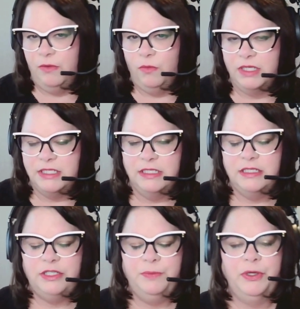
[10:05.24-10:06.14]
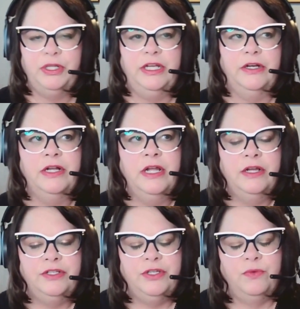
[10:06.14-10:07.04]
it wasn't super clear.
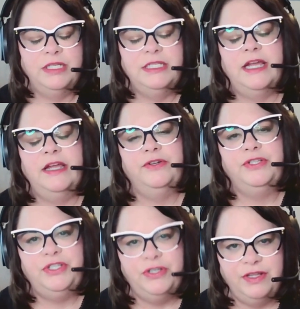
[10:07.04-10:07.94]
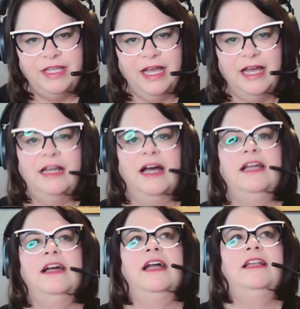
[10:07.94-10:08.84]
So once I understood that, I
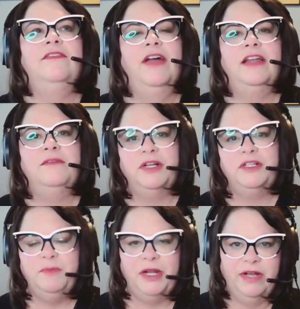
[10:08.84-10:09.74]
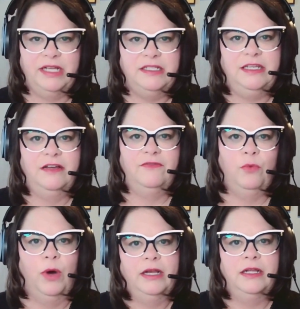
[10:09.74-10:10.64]
kind of had a much better idea of
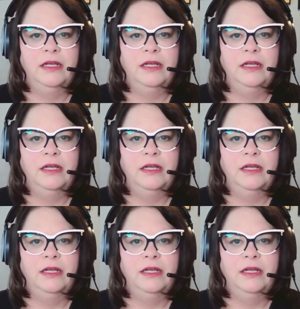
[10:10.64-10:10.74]
what